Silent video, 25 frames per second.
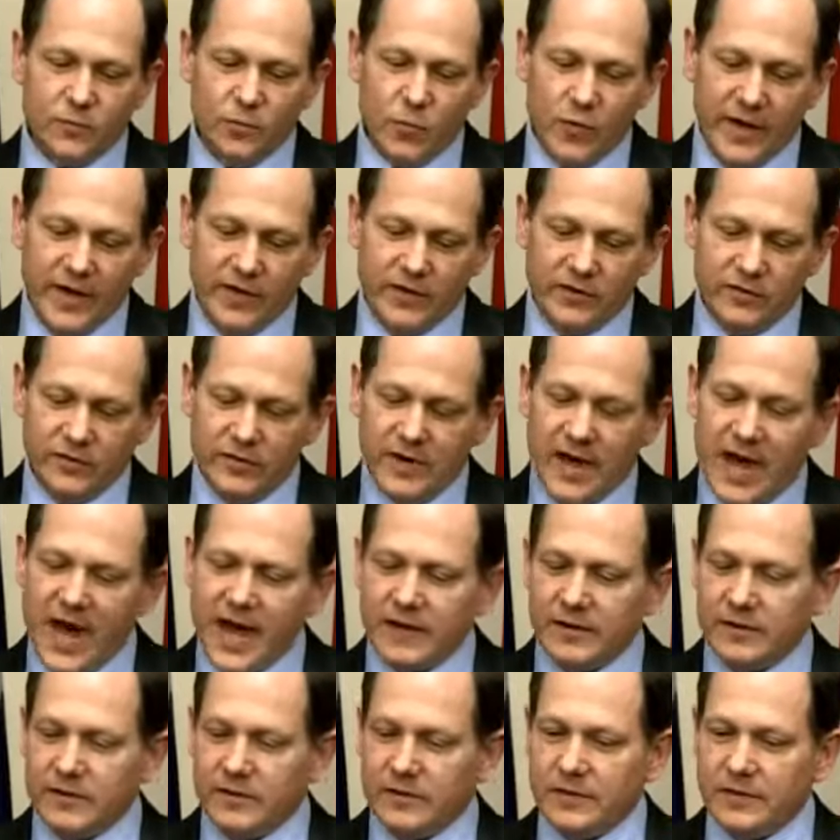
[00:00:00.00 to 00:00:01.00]
we do
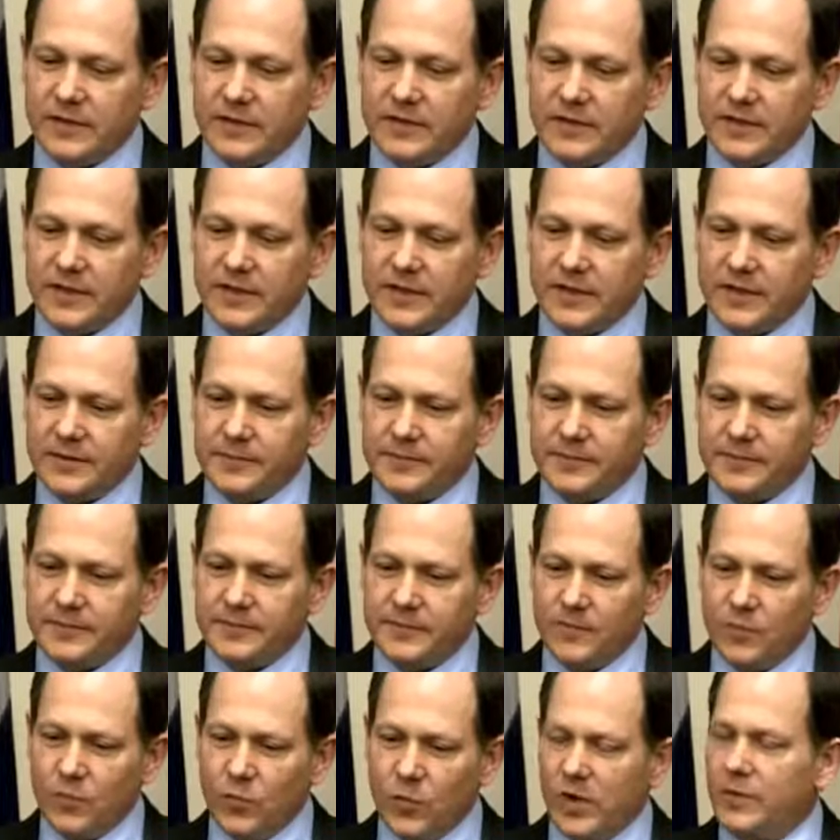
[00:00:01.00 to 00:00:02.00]
not
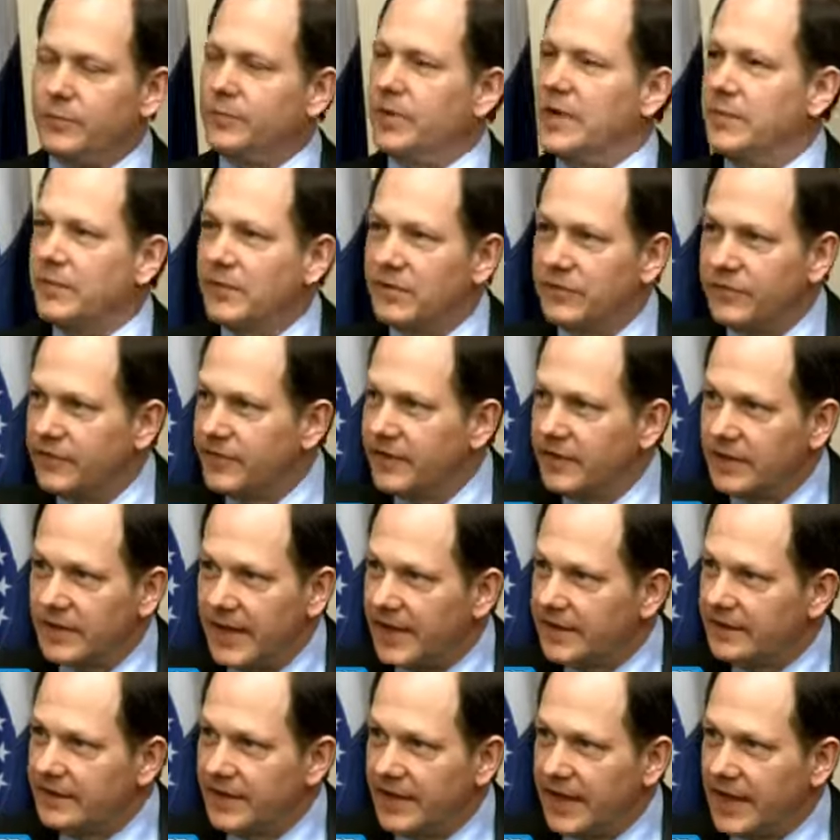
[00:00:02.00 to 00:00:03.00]
want people to feel
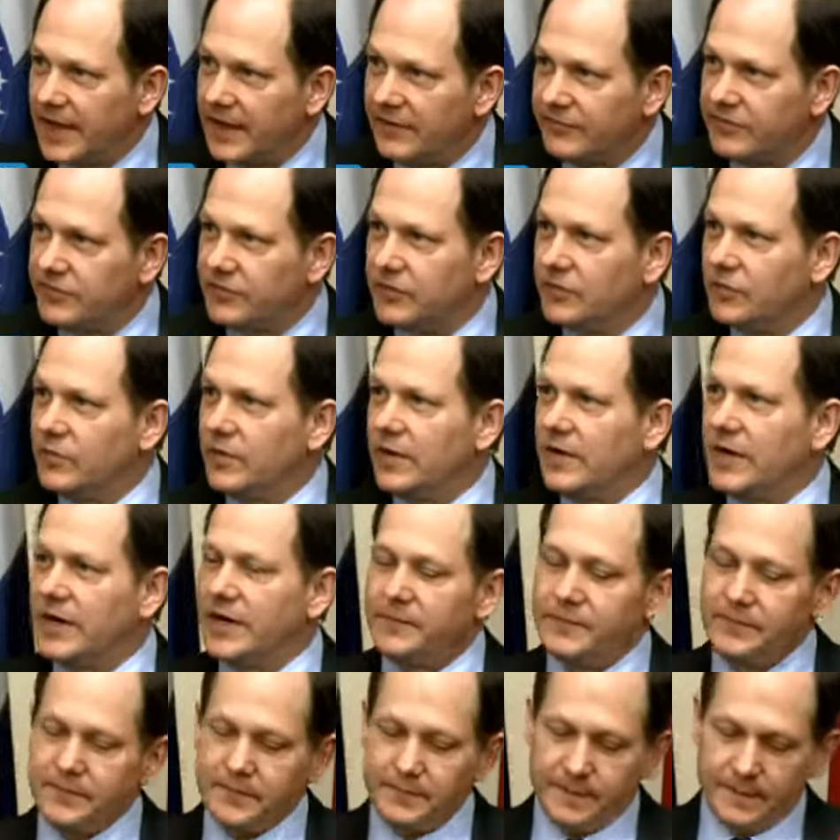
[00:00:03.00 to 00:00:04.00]
like they have
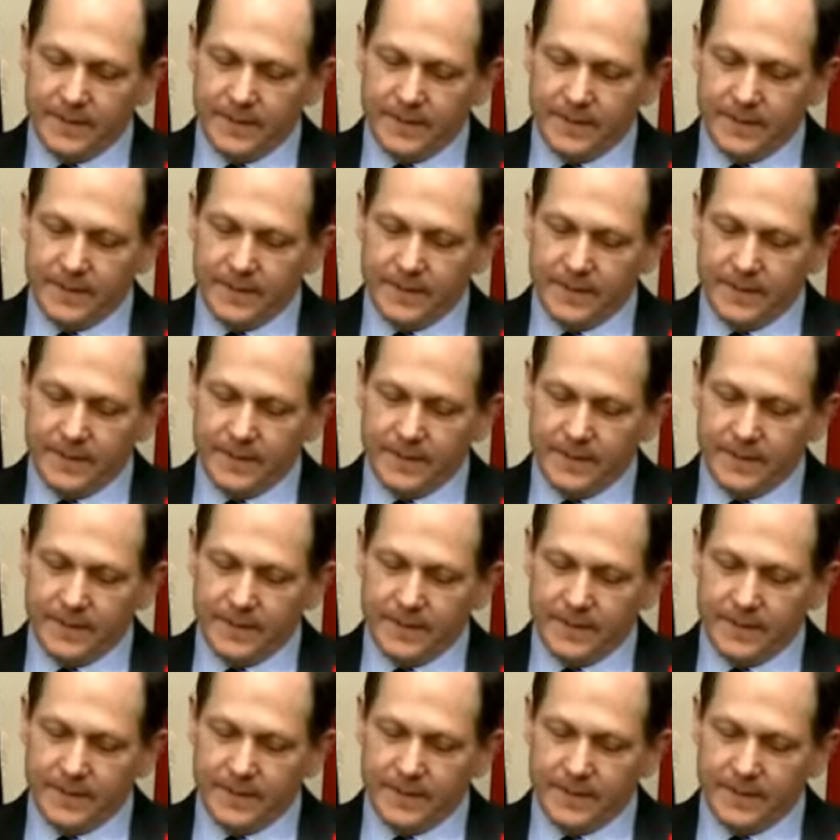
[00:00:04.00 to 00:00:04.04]
to,